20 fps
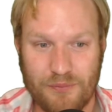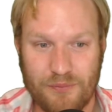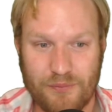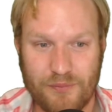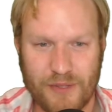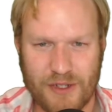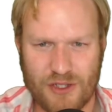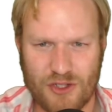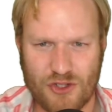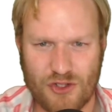
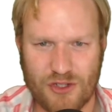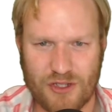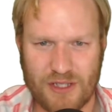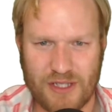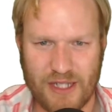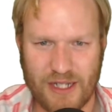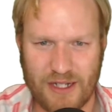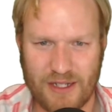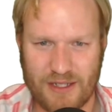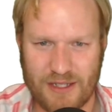It's just
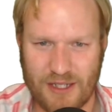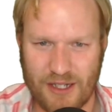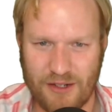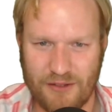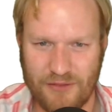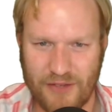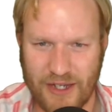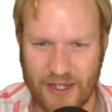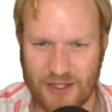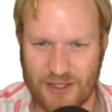that instead of
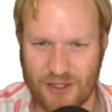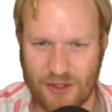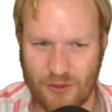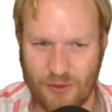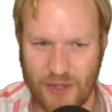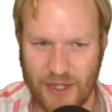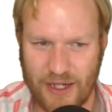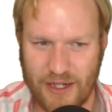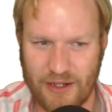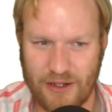x and
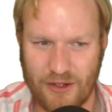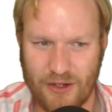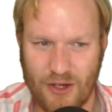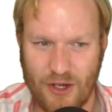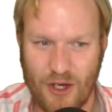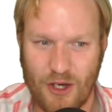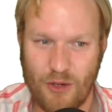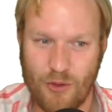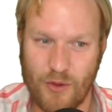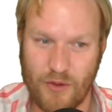y,
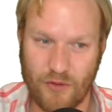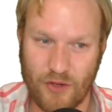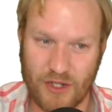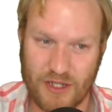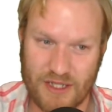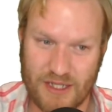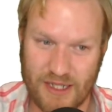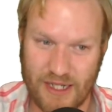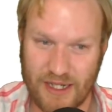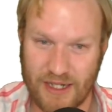we've got
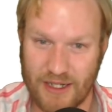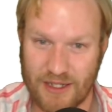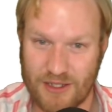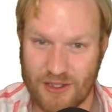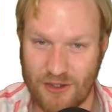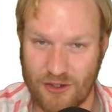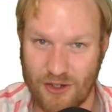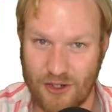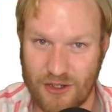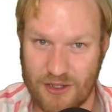sine x
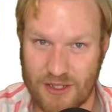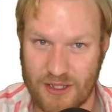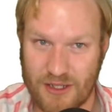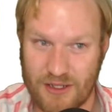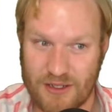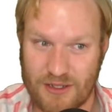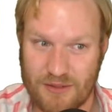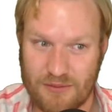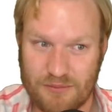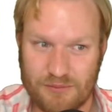and cos
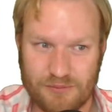x.